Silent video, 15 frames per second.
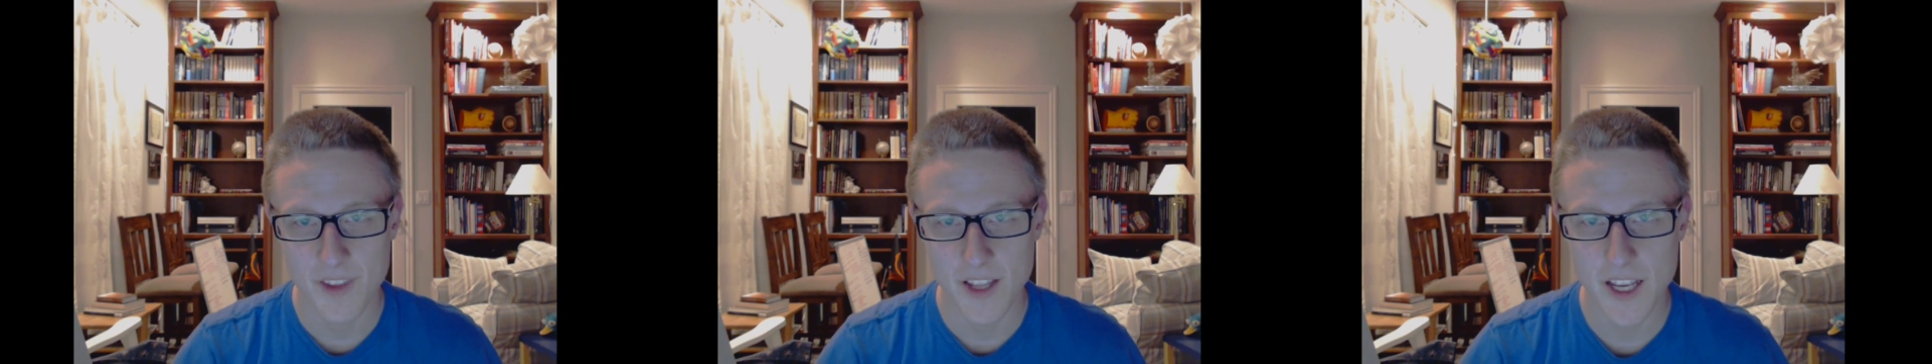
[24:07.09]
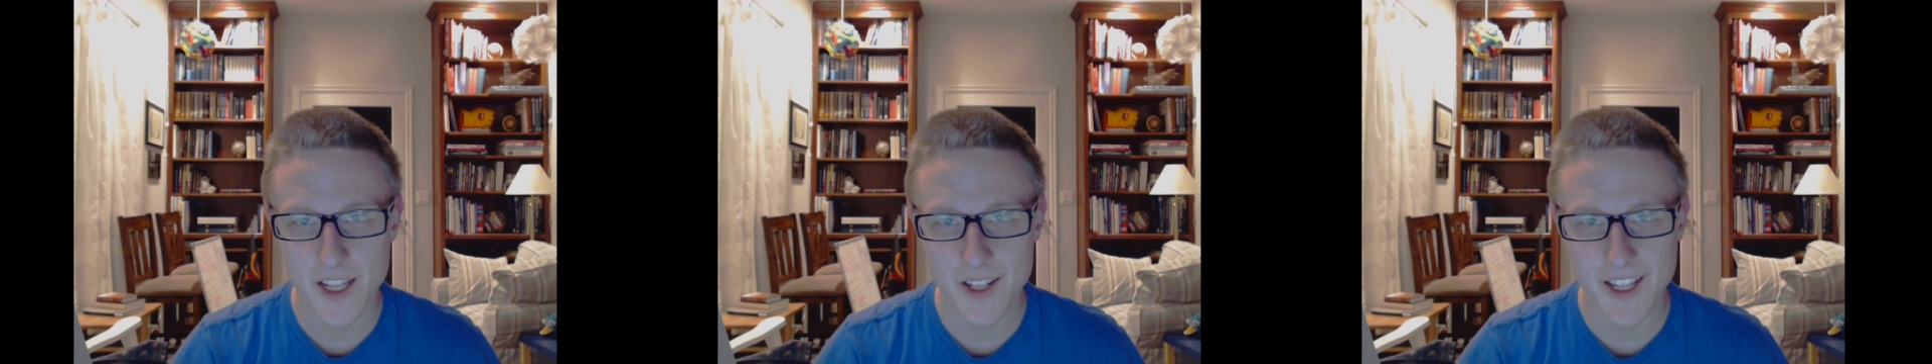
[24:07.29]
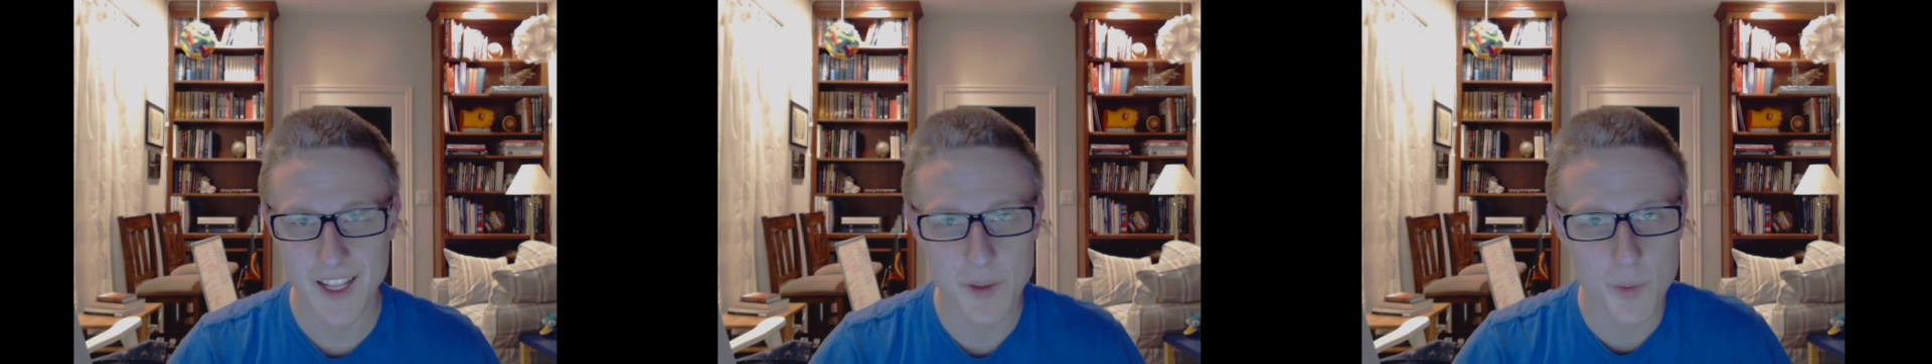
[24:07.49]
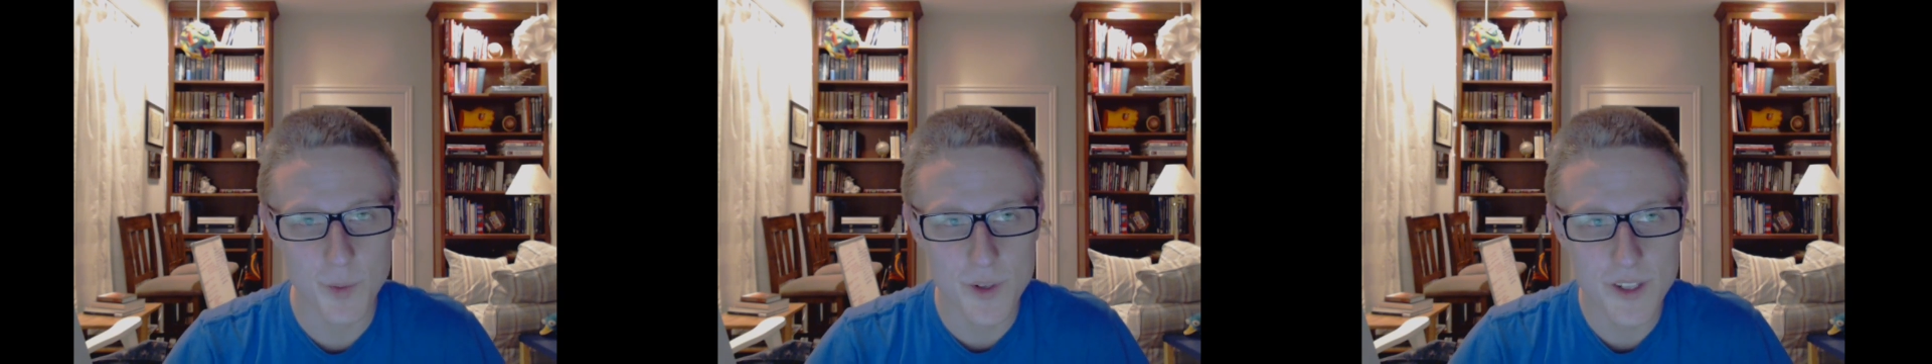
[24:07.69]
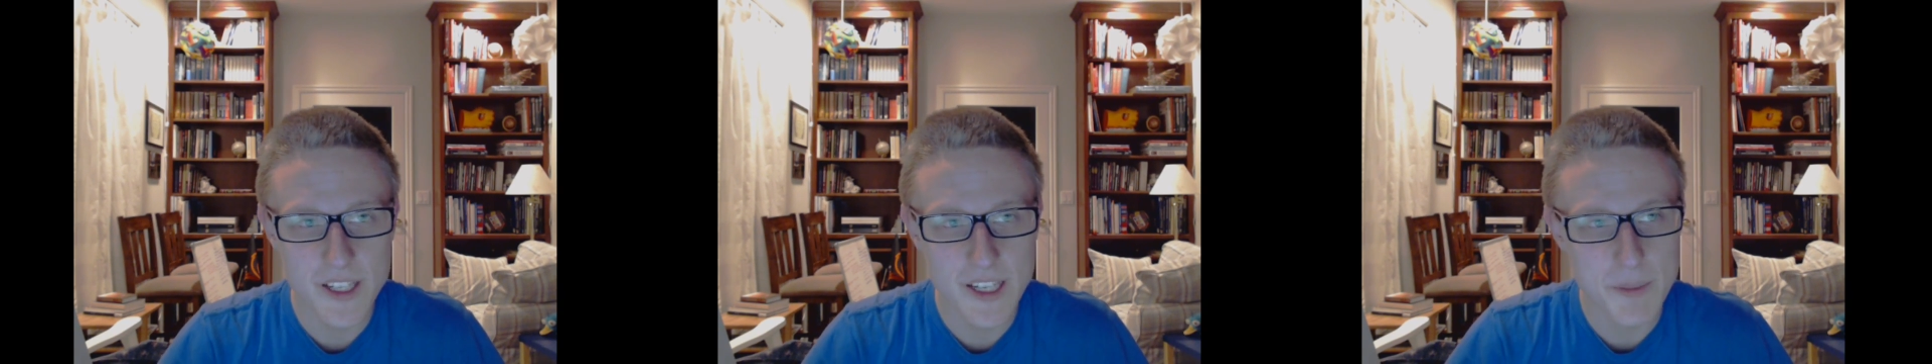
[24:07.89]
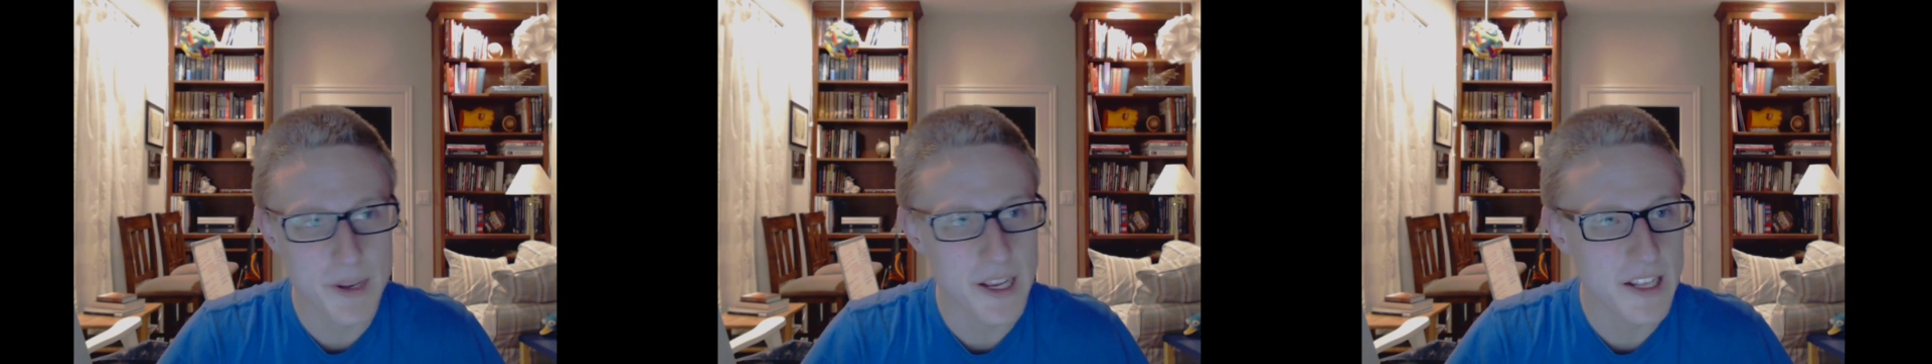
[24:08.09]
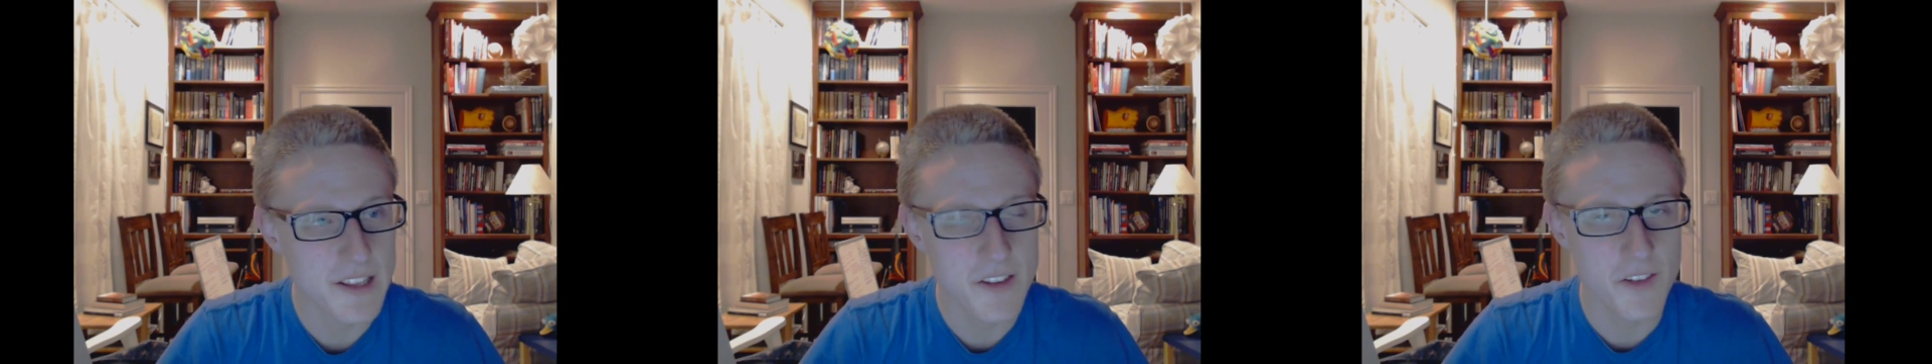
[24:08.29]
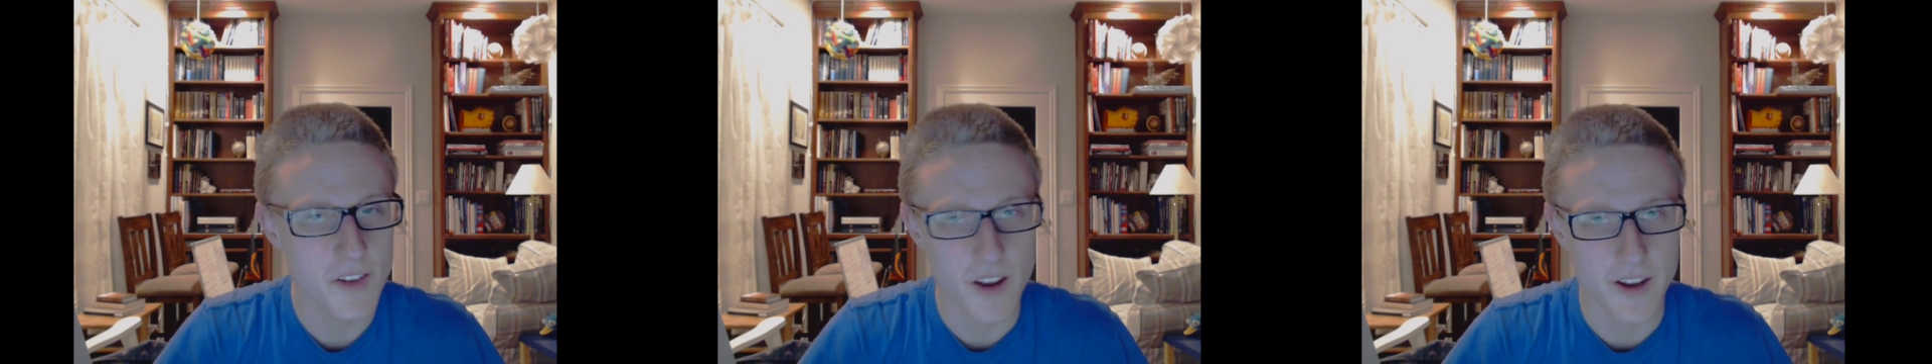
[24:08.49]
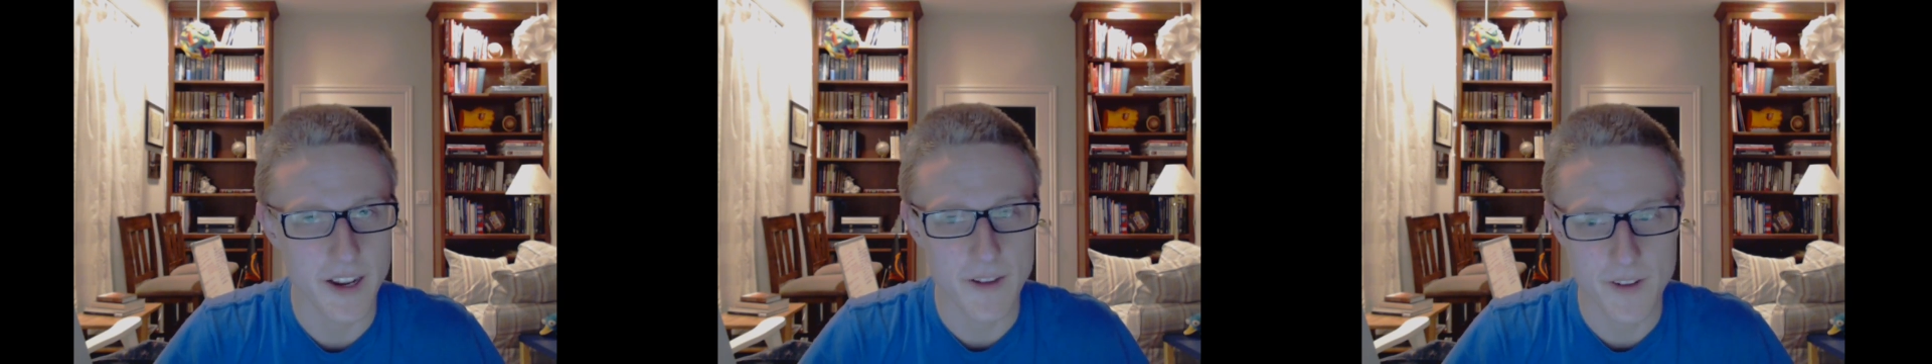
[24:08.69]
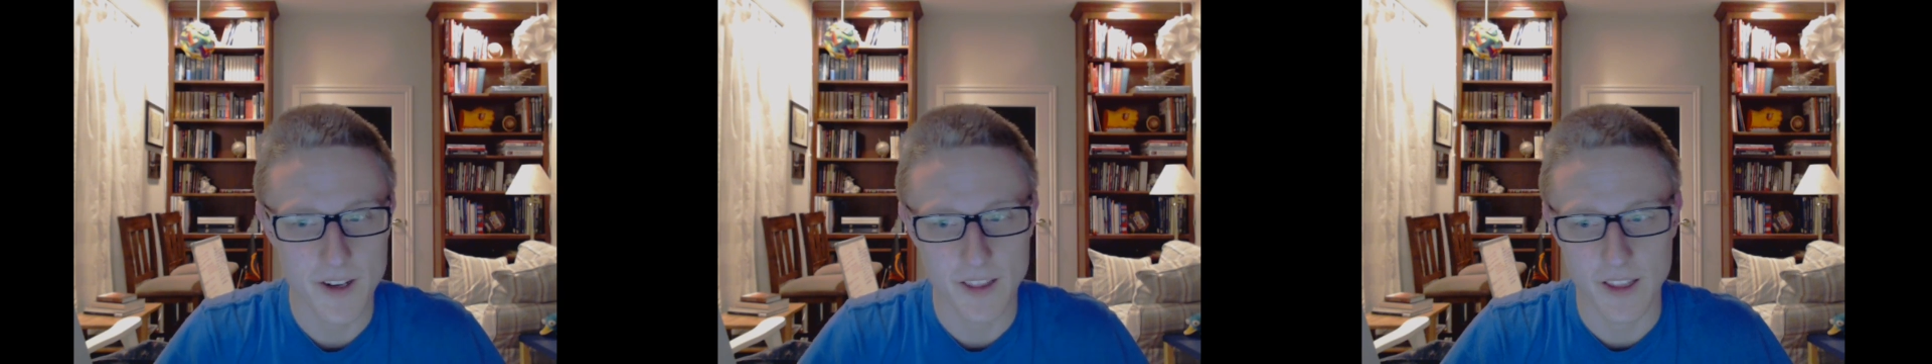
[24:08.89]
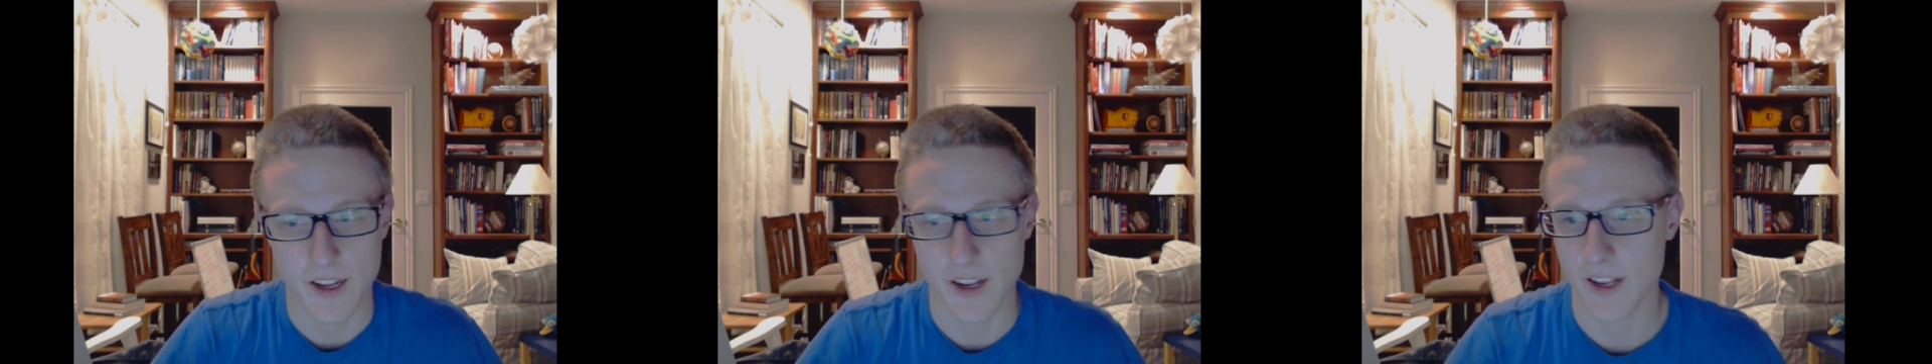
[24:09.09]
It really depends on everything,